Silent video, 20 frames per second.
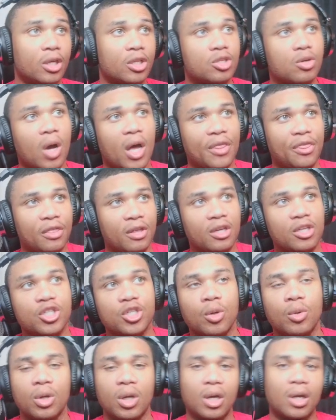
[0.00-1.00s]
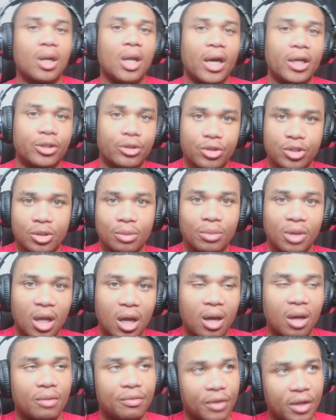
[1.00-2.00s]
So I think showing the Collector some
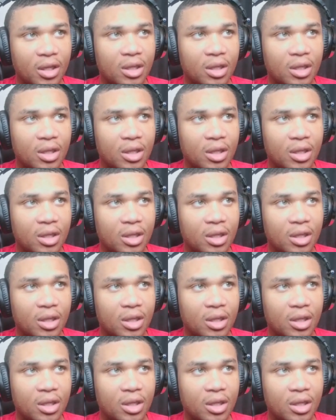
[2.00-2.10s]
love